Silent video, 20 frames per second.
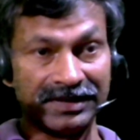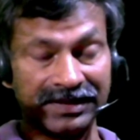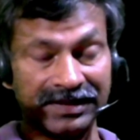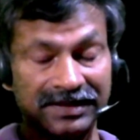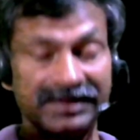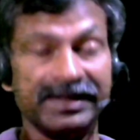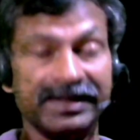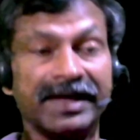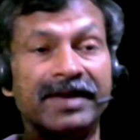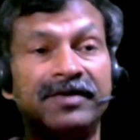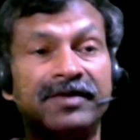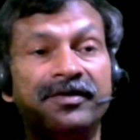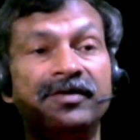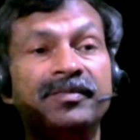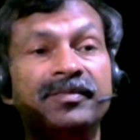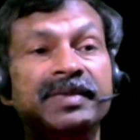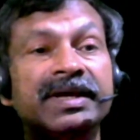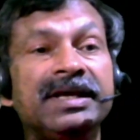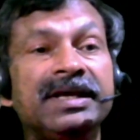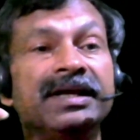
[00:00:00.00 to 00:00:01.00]
there will
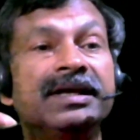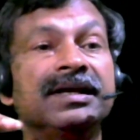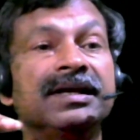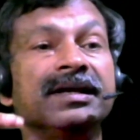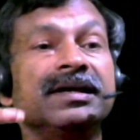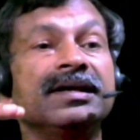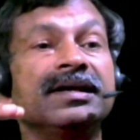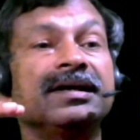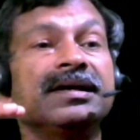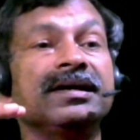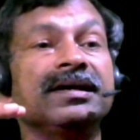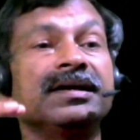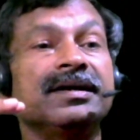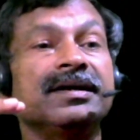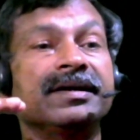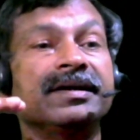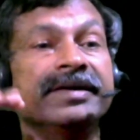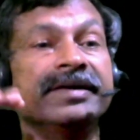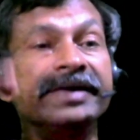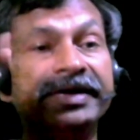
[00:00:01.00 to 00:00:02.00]
be
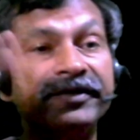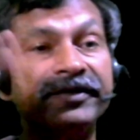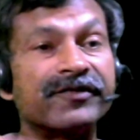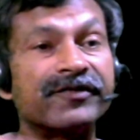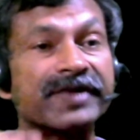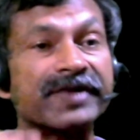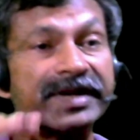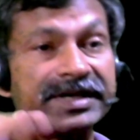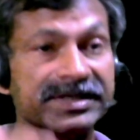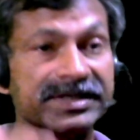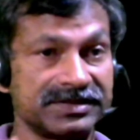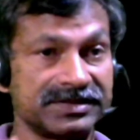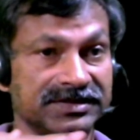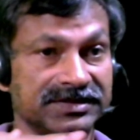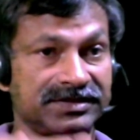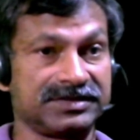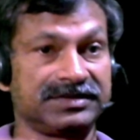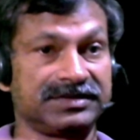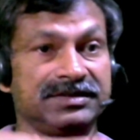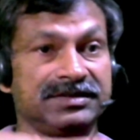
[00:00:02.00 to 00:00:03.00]

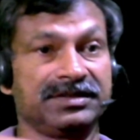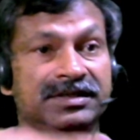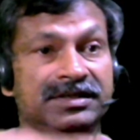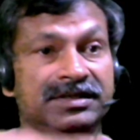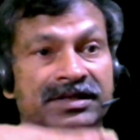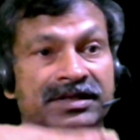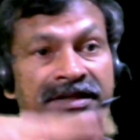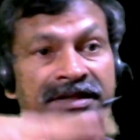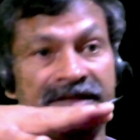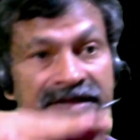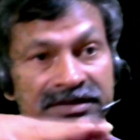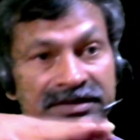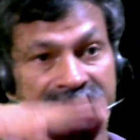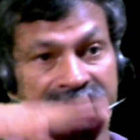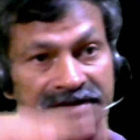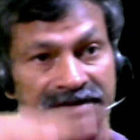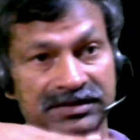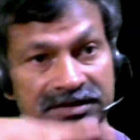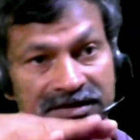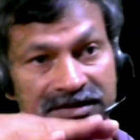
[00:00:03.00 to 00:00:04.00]
difference in the
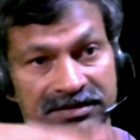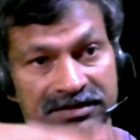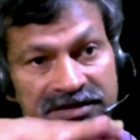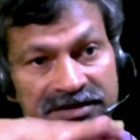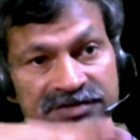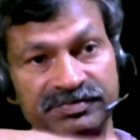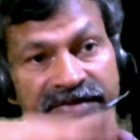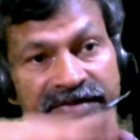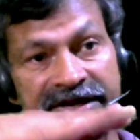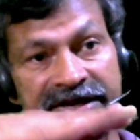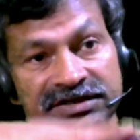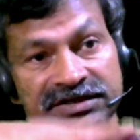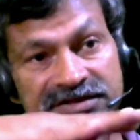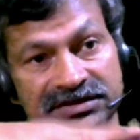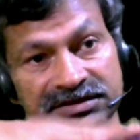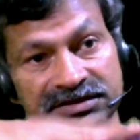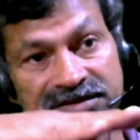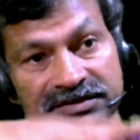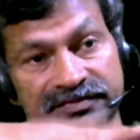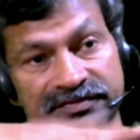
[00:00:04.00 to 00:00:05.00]

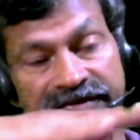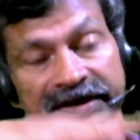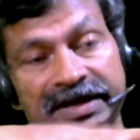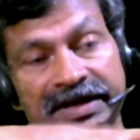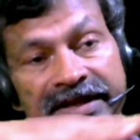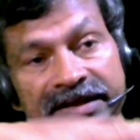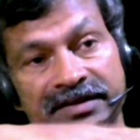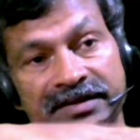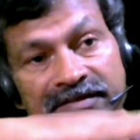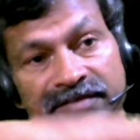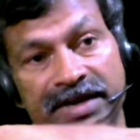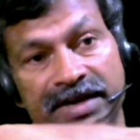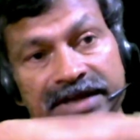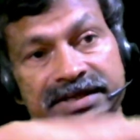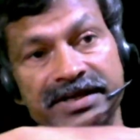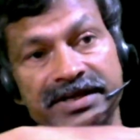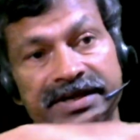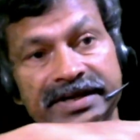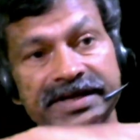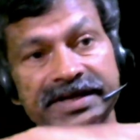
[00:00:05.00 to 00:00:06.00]
space filling
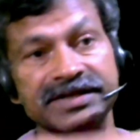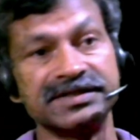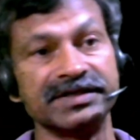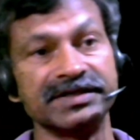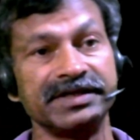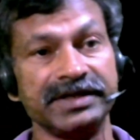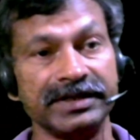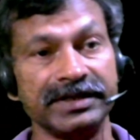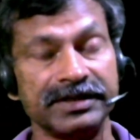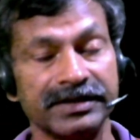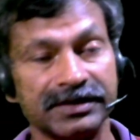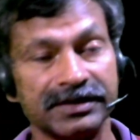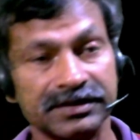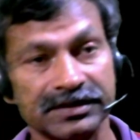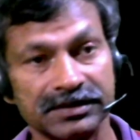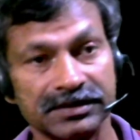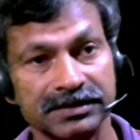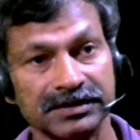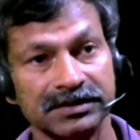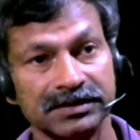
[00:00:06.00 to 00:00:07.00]
matter density.
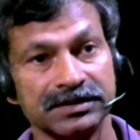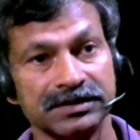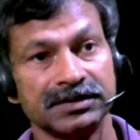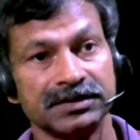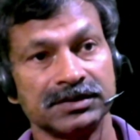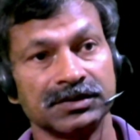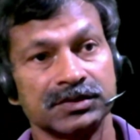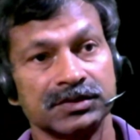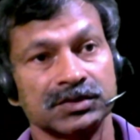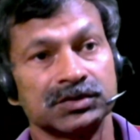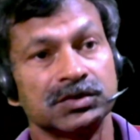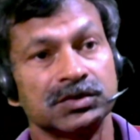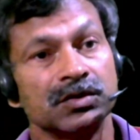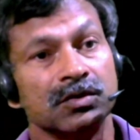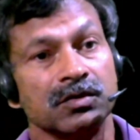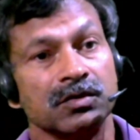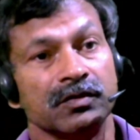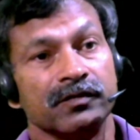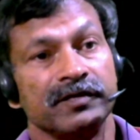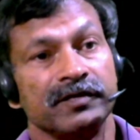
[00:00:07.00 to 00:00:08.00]

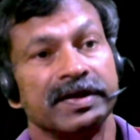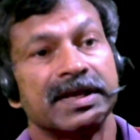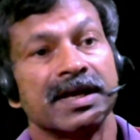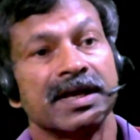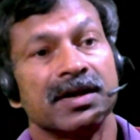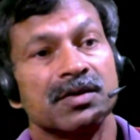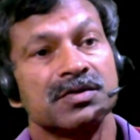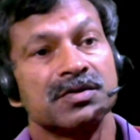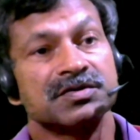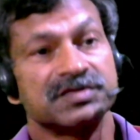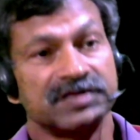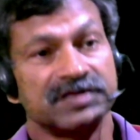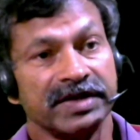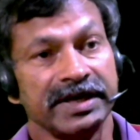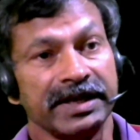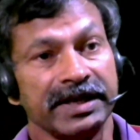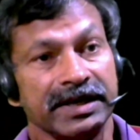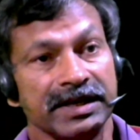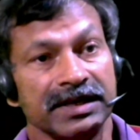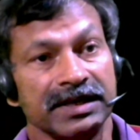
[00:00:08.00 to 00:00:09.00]
So we cannot
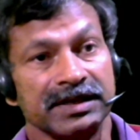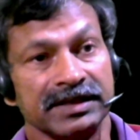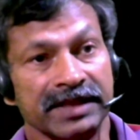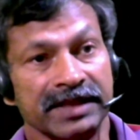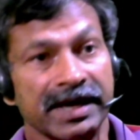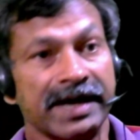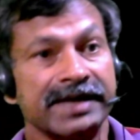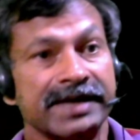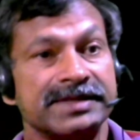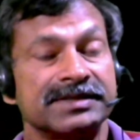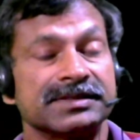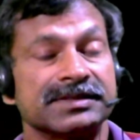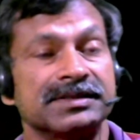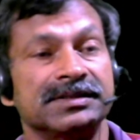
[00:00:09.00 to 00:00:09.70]
say that